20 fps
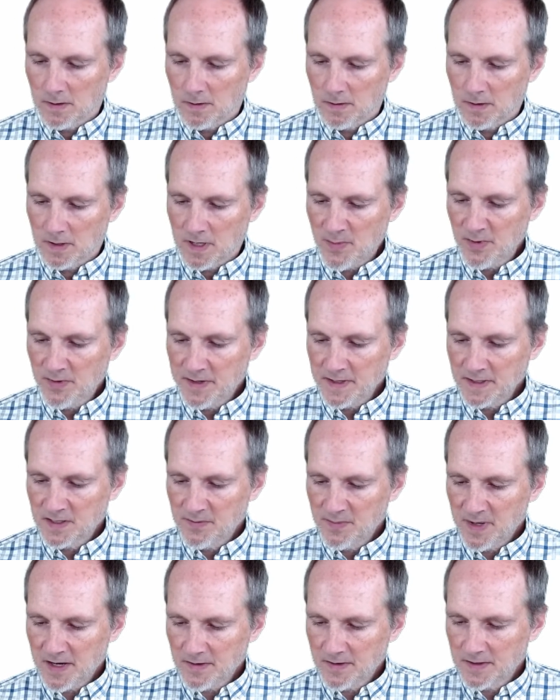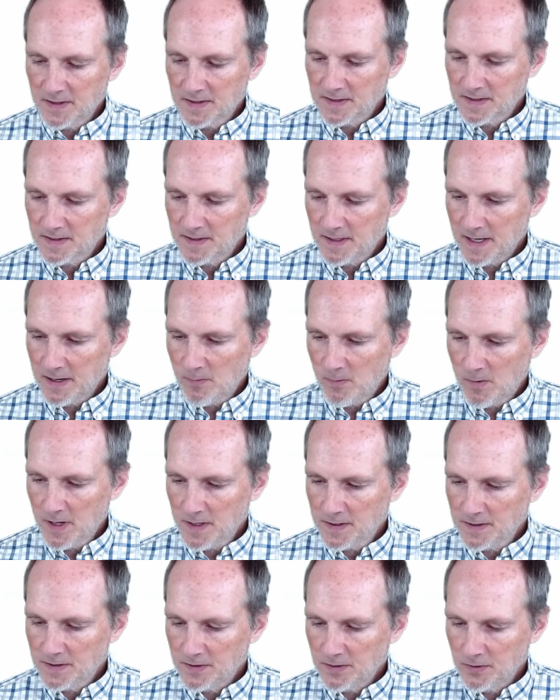couple things about this that I
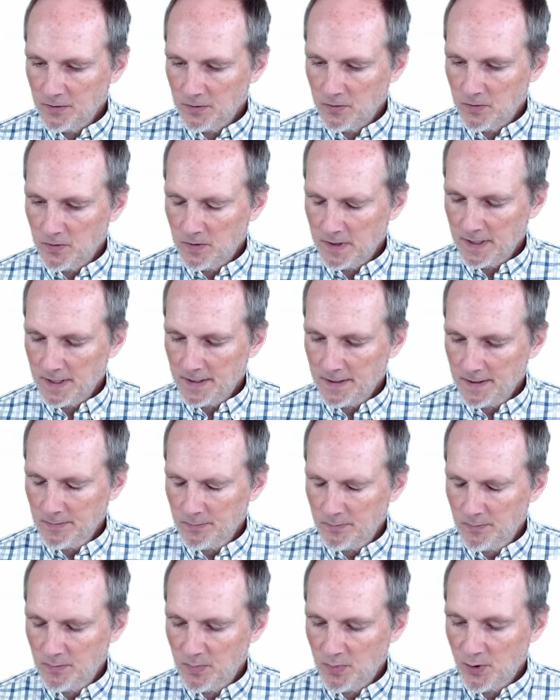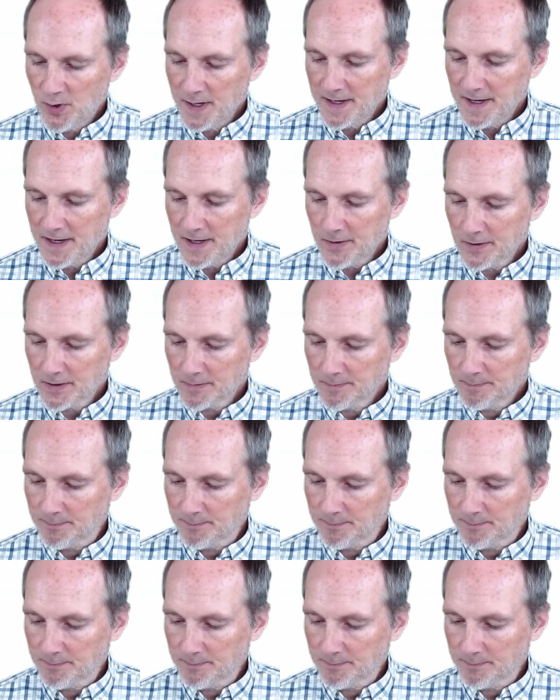want to point out.